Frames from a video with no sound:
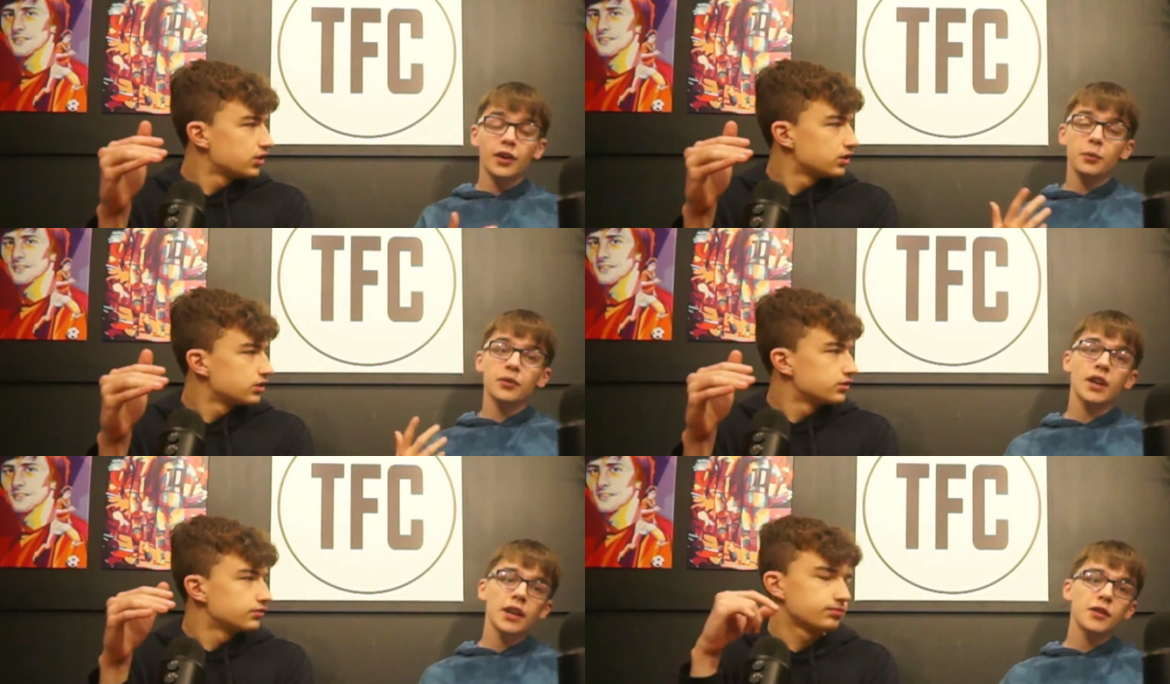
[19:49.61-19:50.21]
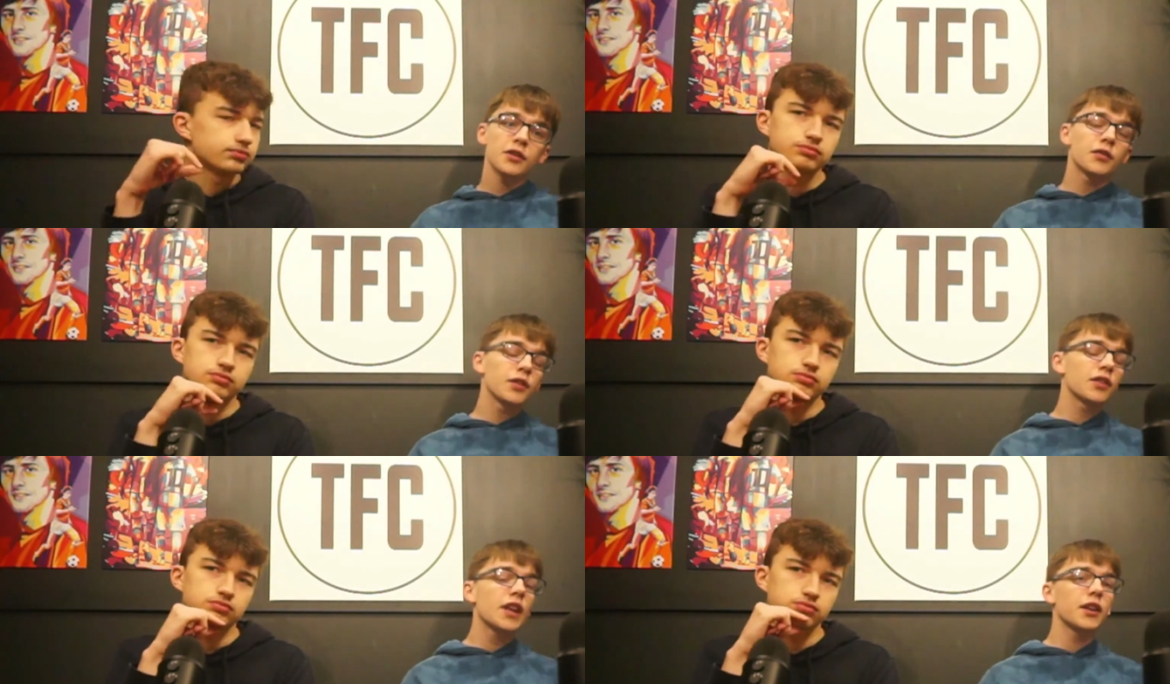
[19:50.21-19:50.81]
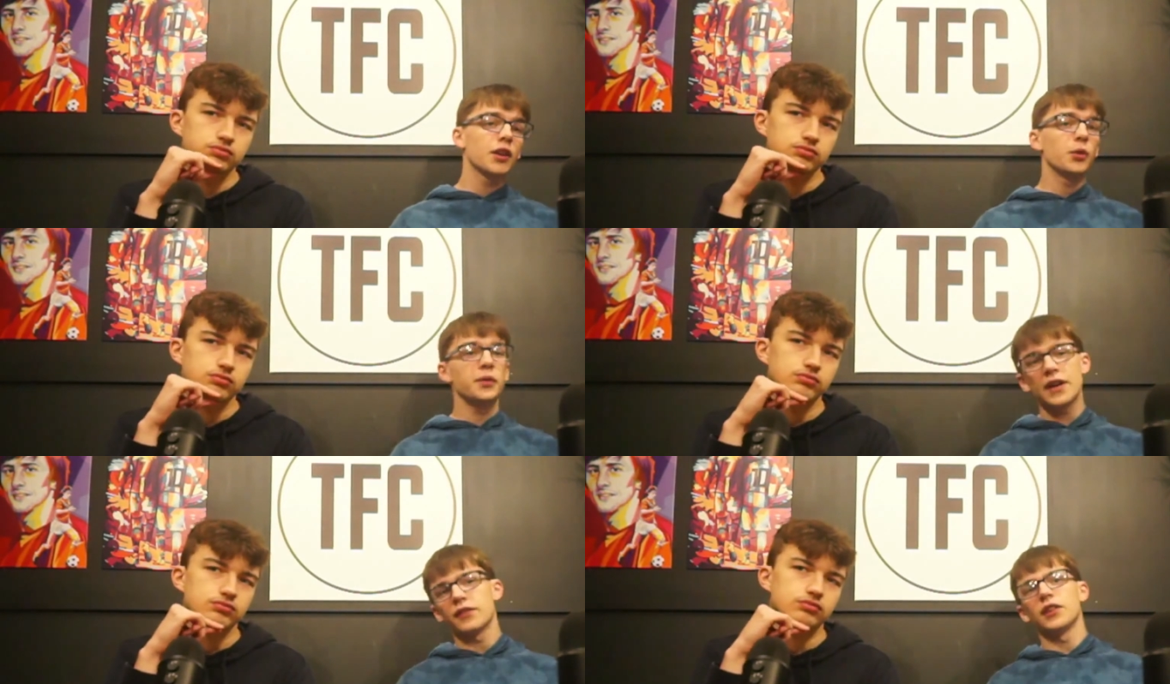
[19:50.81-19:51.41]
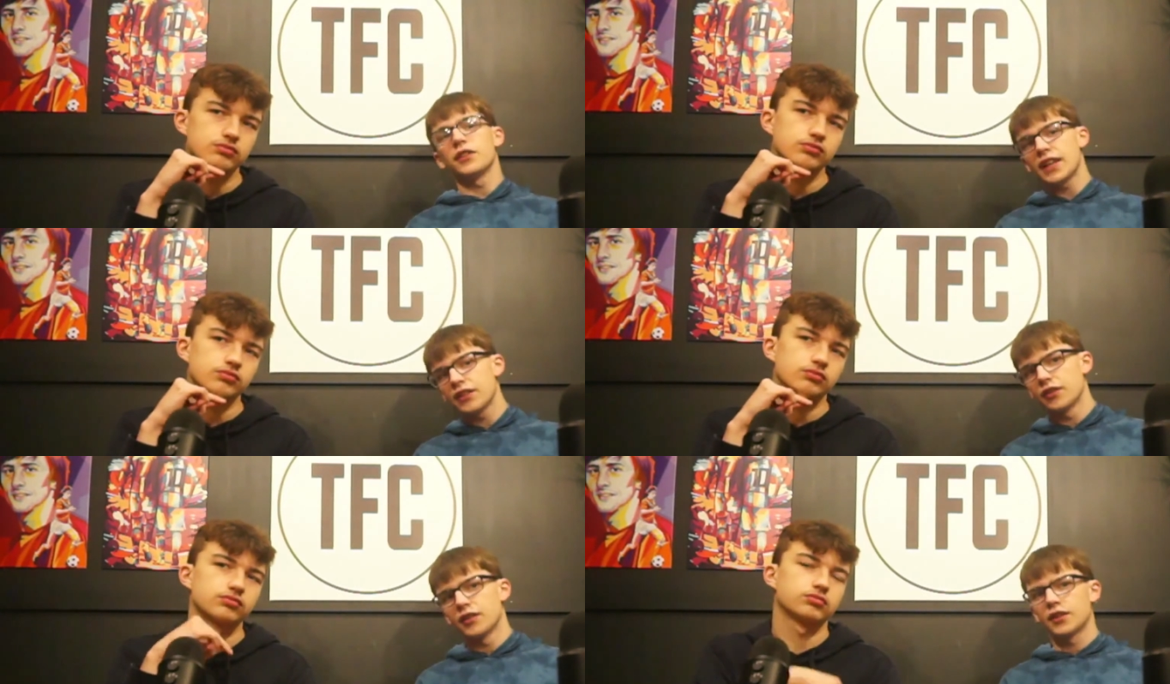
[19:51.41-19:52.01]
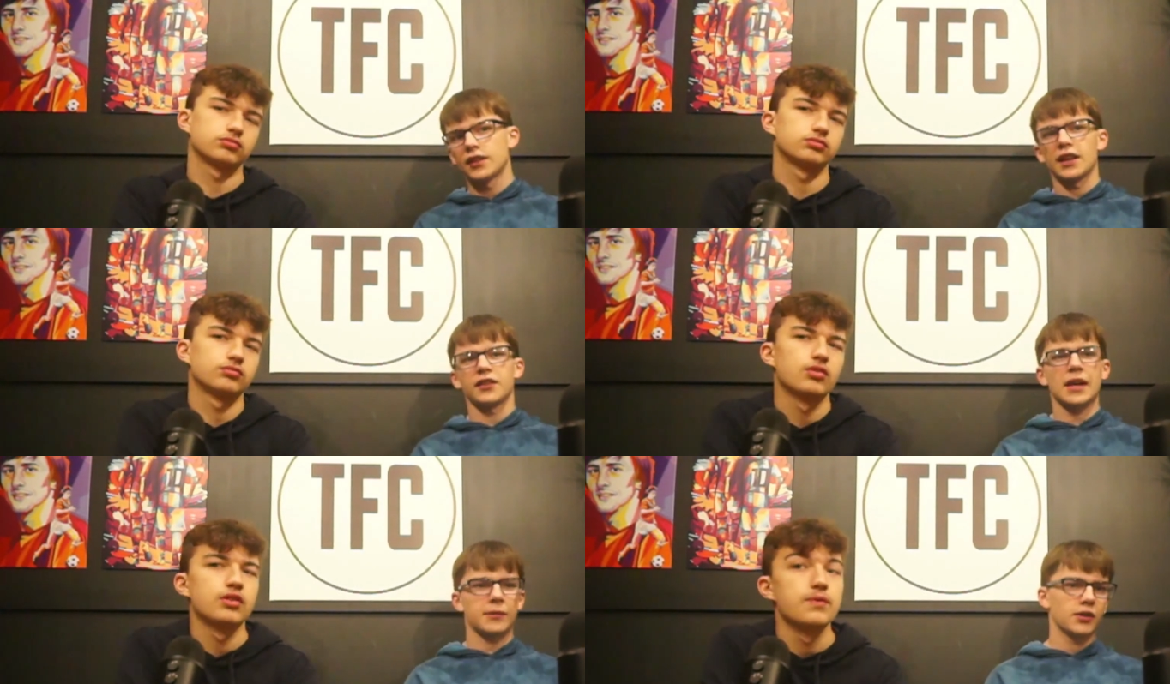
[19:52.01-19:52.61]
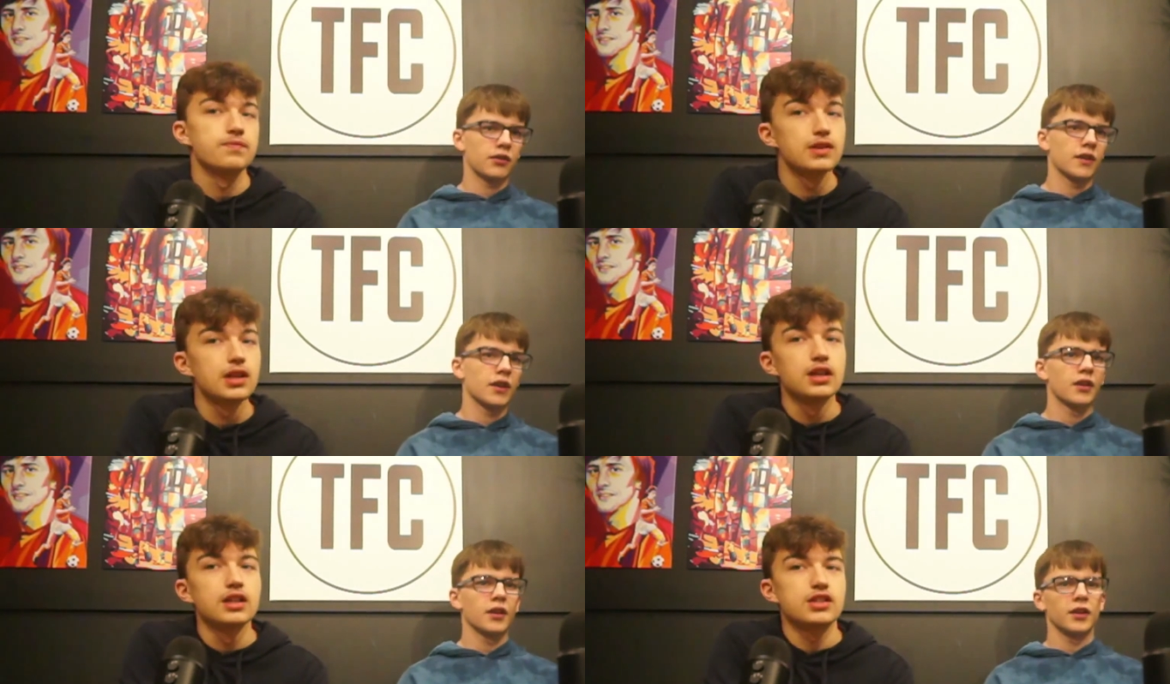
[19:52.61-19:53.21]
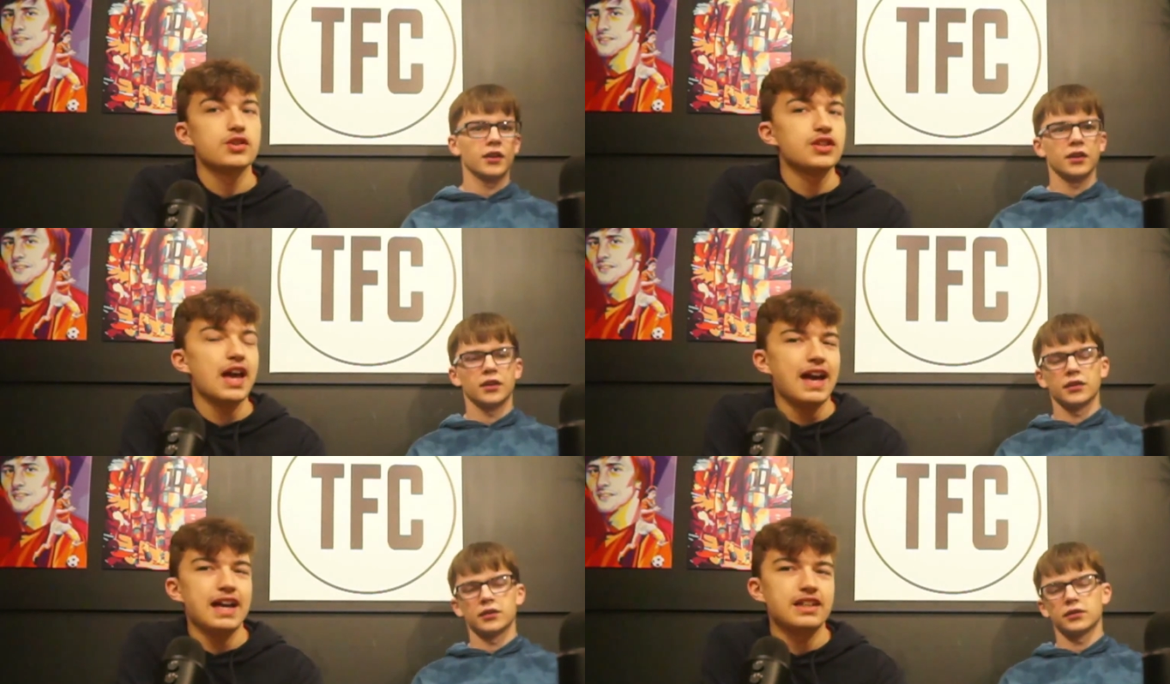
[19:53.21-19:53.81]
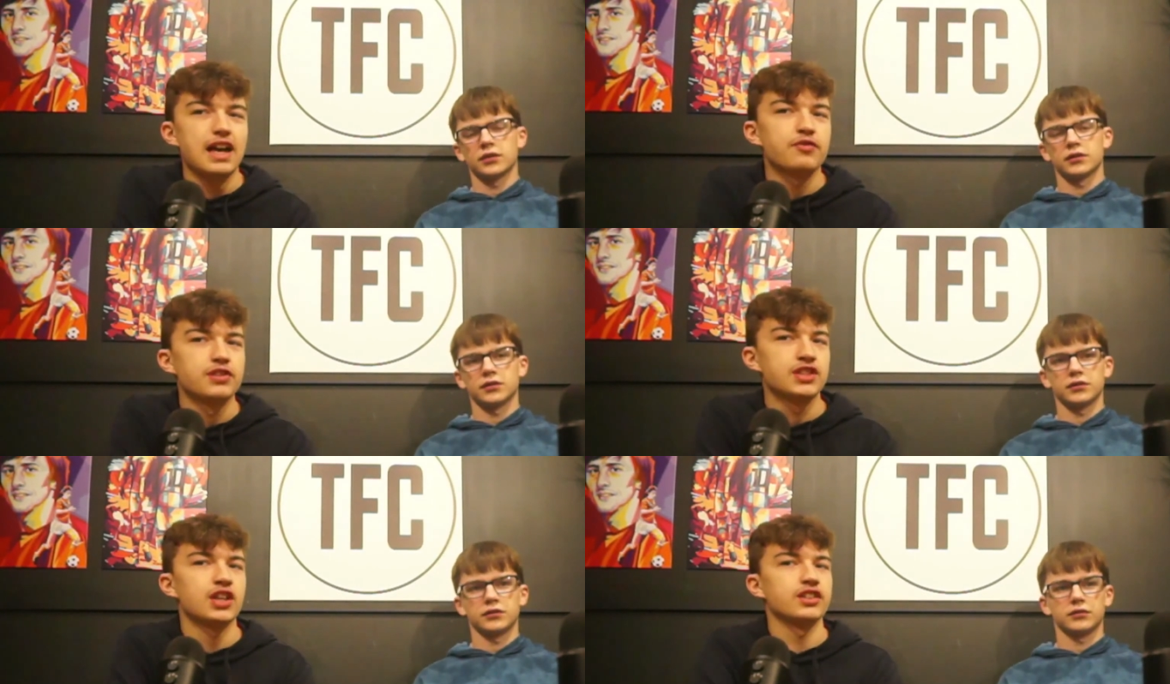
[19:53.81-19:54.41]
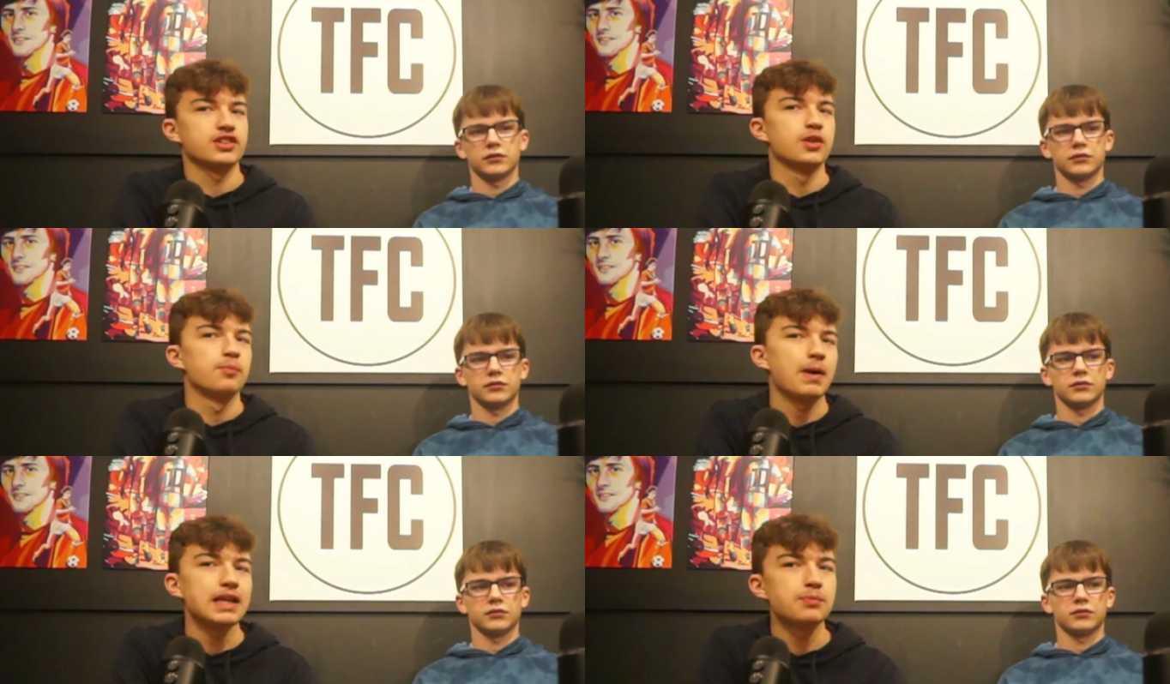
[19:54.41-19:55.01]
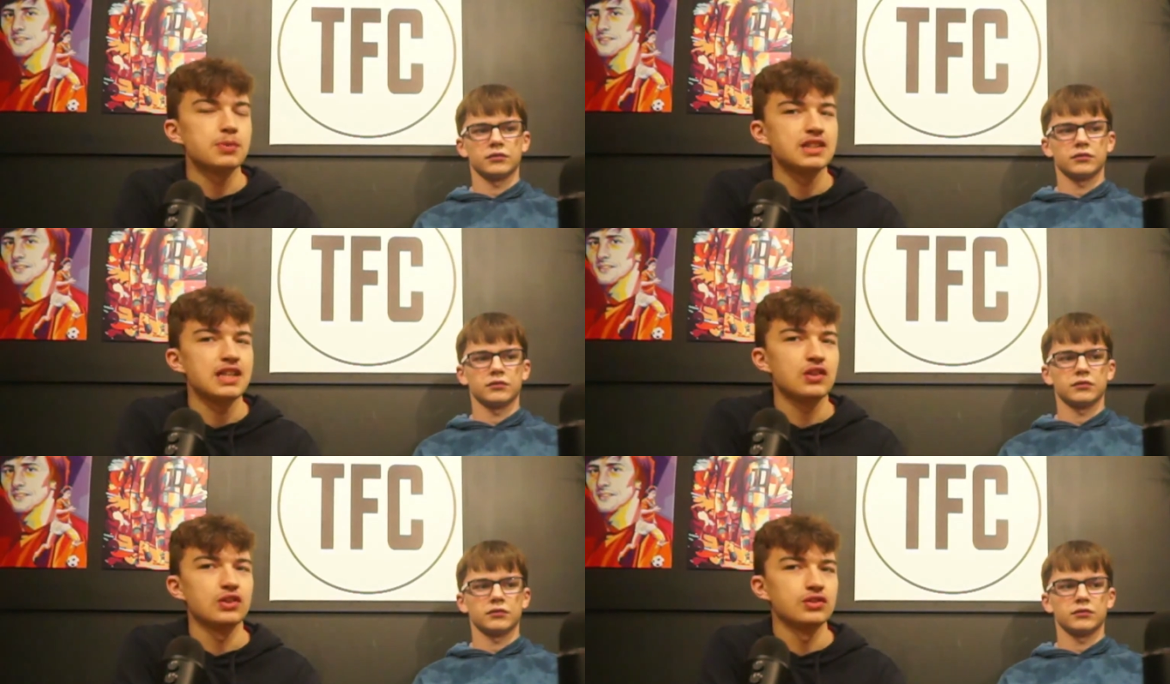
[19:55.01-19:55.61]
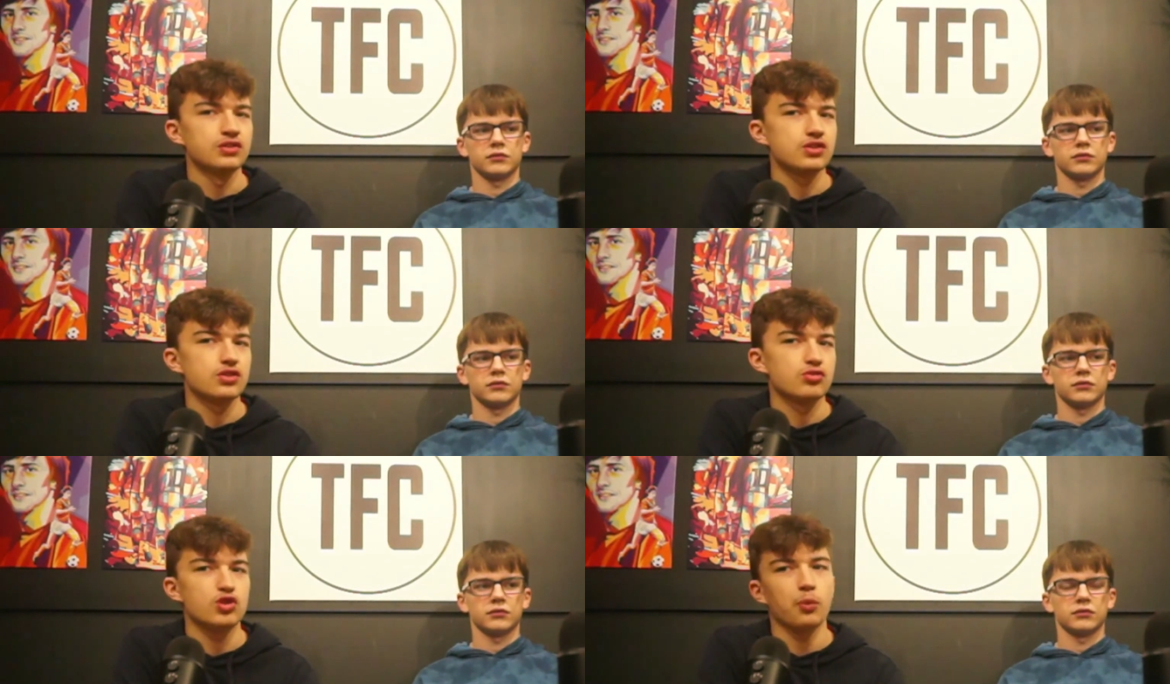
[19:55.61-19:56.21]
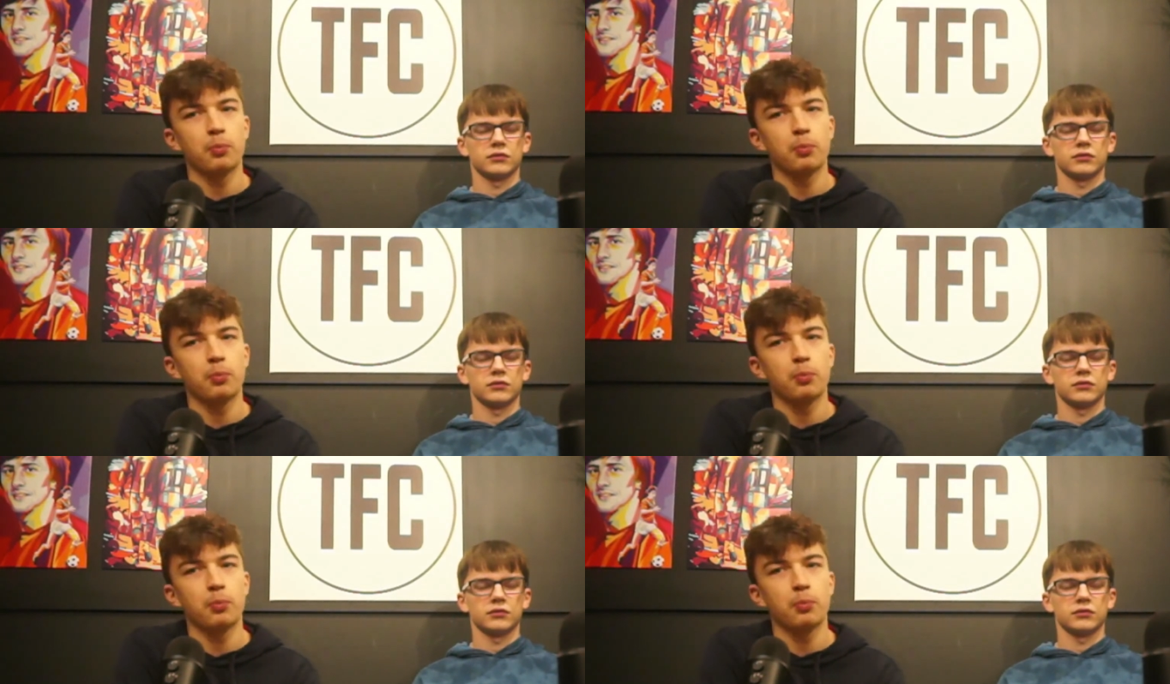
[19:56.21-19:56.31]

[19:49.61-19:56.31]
Speaker 1: would say that for Senegal, Netherlands isn't a step too far.
Speaker 2: So is there an, every chance that maybe Netherlands drop